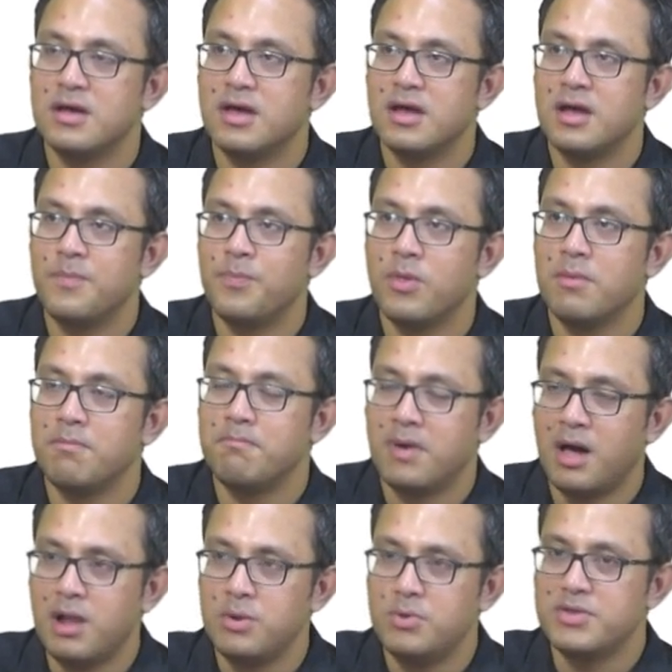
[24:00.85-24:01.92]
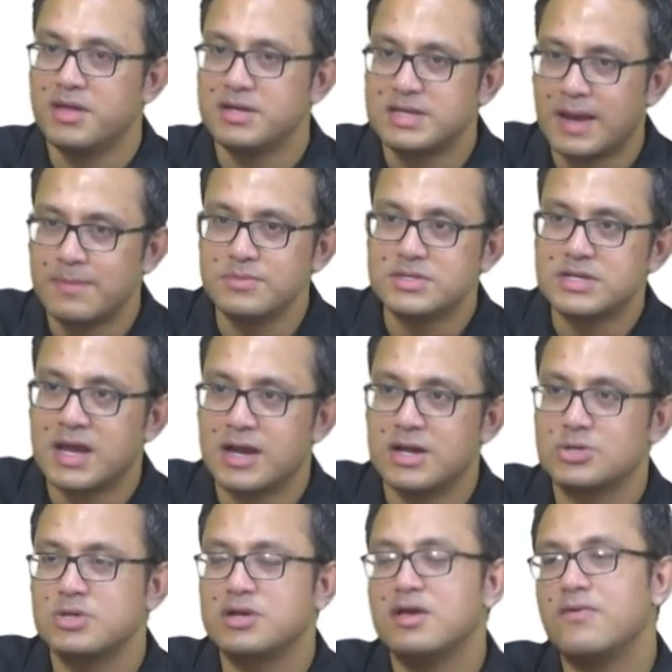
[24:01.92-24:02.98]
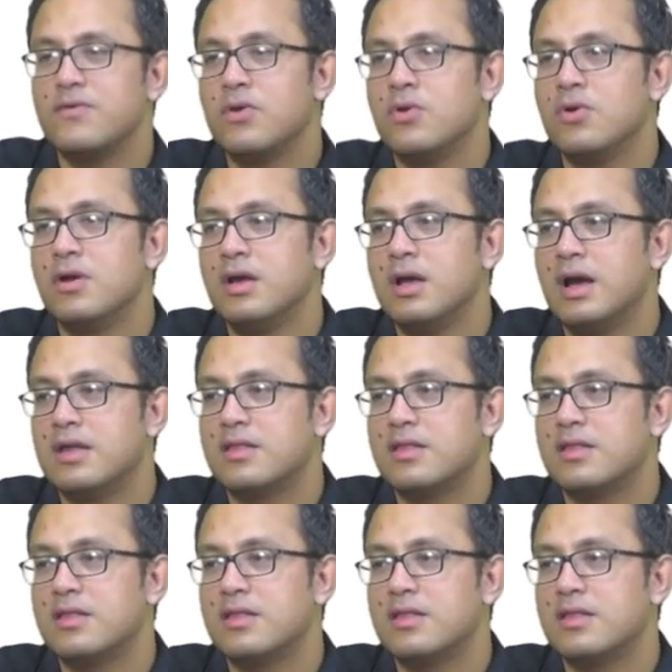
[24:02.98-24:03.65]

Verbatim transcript: Uh, um, Marlowe is attempting to give you a